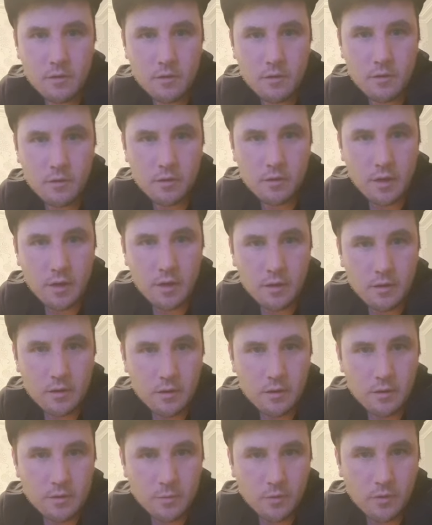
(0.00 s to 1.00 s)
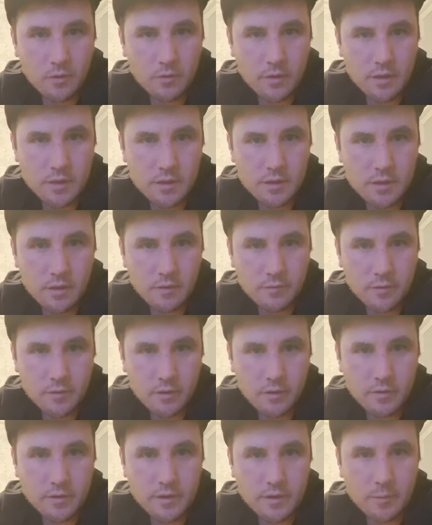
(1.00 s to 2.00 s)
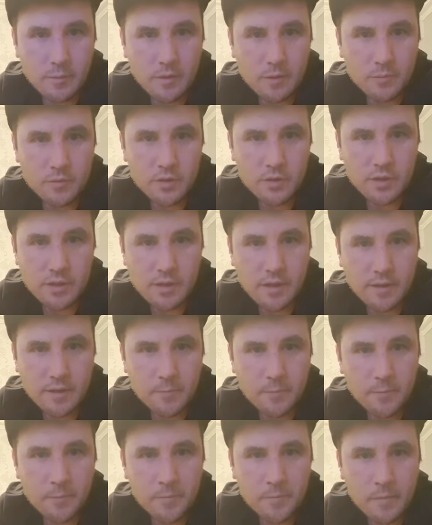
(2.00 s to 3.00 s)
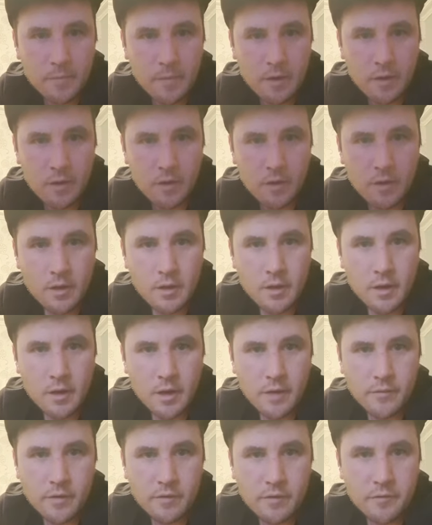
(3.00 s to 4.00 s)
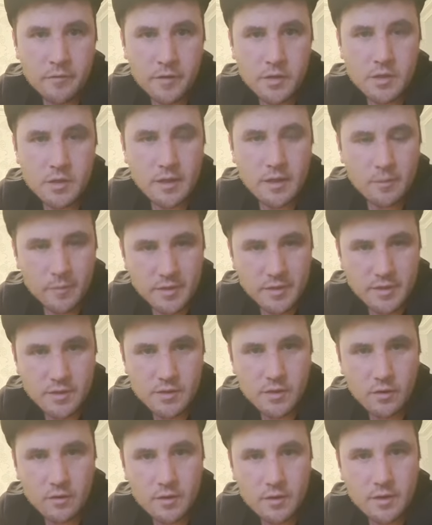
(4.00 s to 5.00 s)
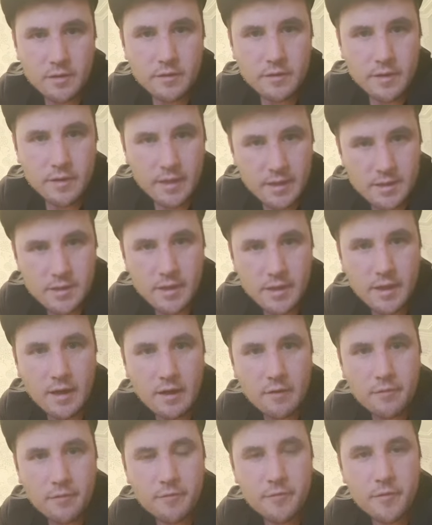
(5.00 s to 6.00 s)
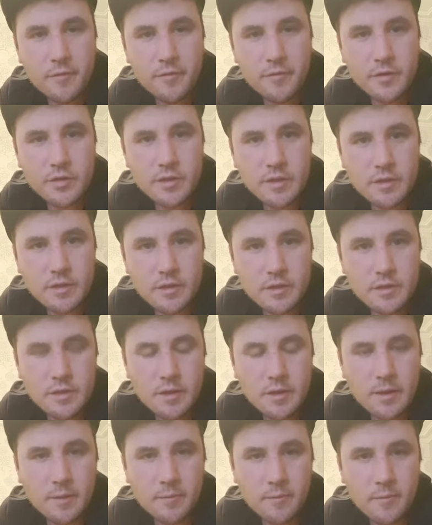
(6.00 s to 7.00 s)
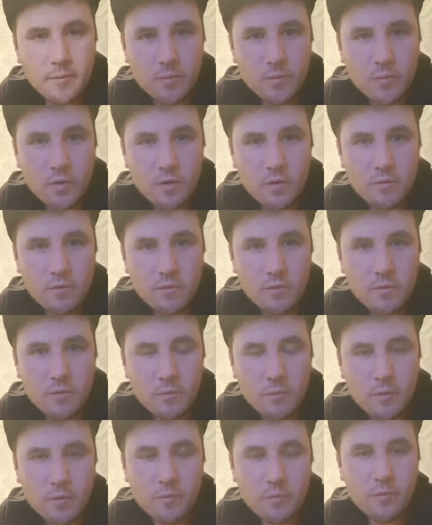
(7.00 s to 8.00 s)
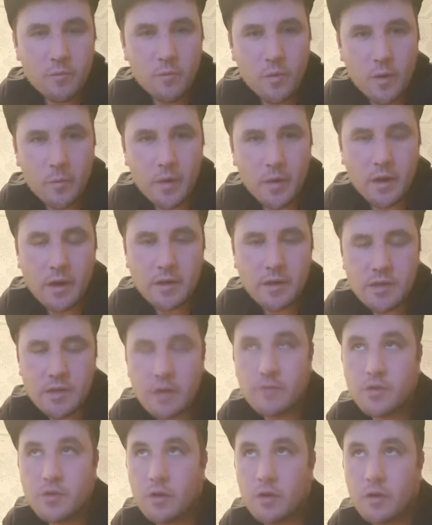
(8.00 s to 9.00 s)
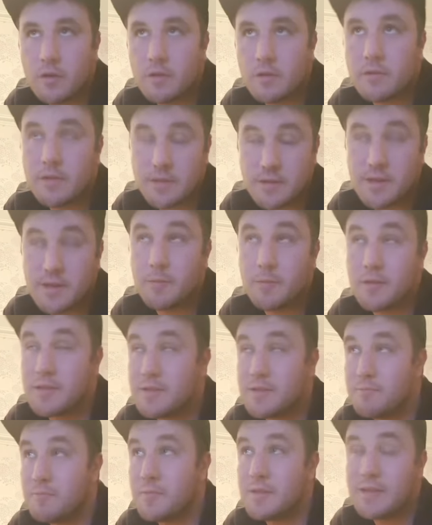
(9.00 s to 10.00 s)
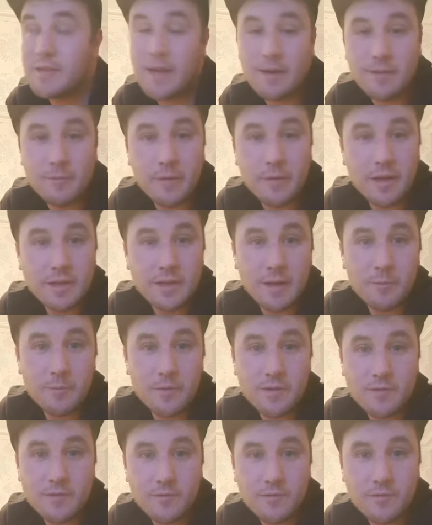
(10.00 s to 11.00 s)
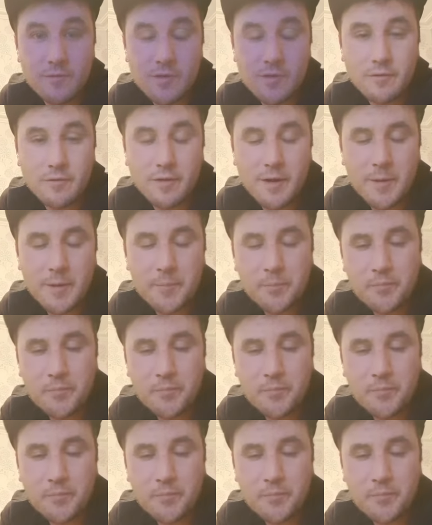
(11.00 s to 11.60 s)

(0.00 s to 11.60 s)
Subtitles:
Good luck tomorrow, Reese. Love your content. Keep it up. Cheers, Adam. Have you ever fished Lake Minty, Scotland? Yes, I have. I fished it. Well, I used to live in Scotland, as I said, that's 10th million times so far.